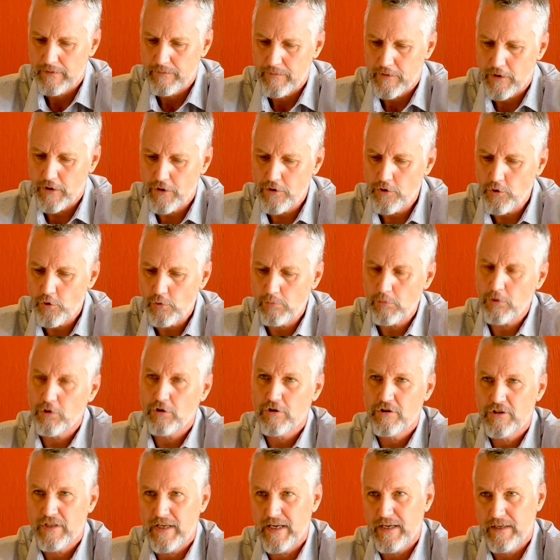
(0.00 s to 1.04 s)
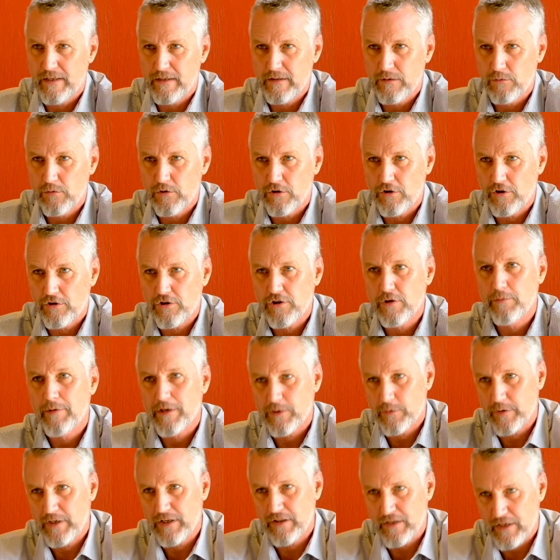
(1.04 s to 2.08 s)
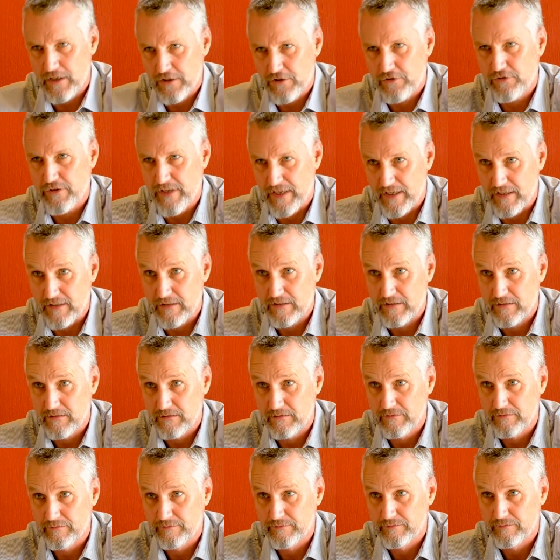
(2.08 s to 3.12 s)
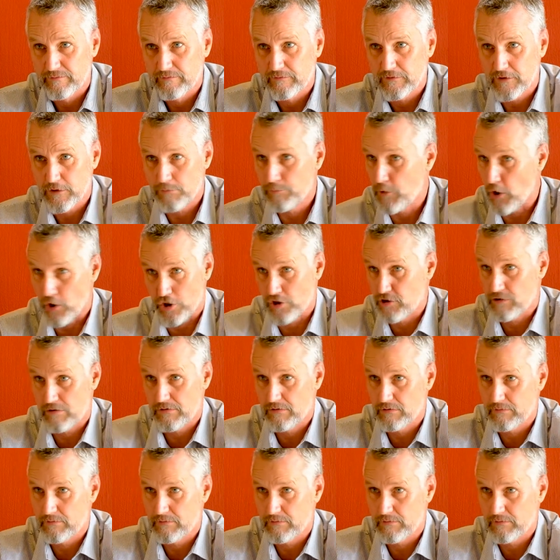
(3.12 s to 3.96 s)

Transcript: A normal container will cost you about 20,000 rand, a box.